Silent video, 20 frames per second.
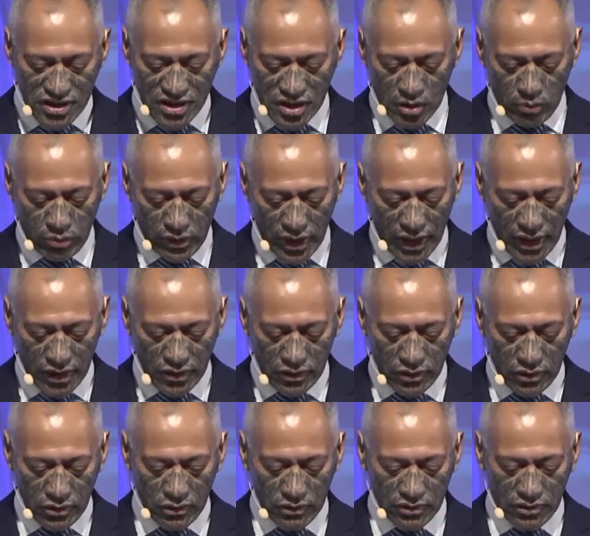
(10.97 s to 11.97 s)
a brand
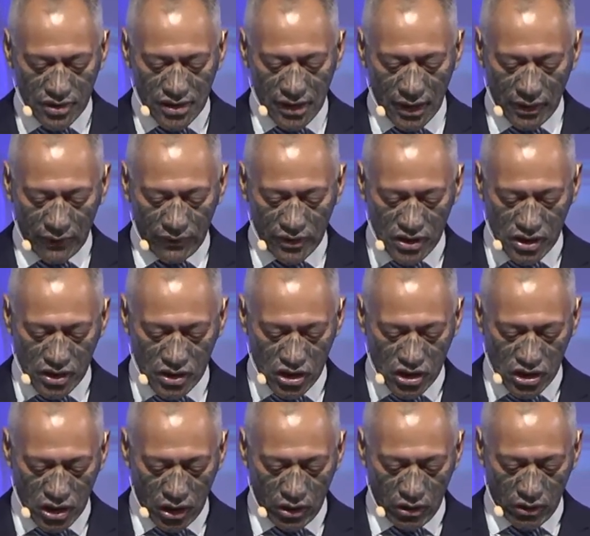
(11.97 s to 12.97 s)
new television
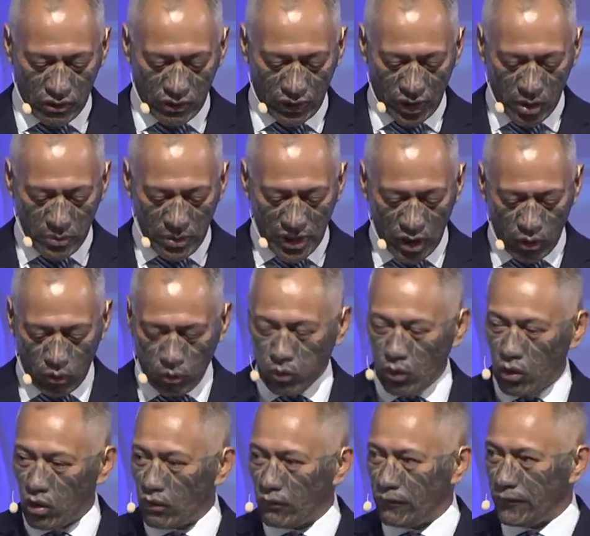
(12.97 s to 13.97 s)
show about
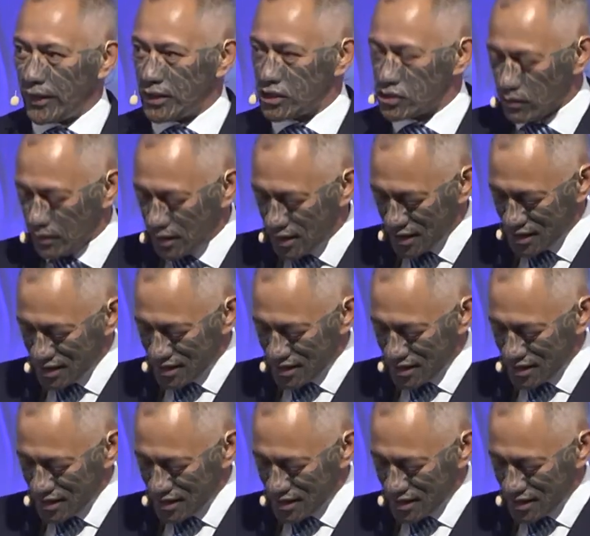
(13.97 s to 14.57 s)
war veterans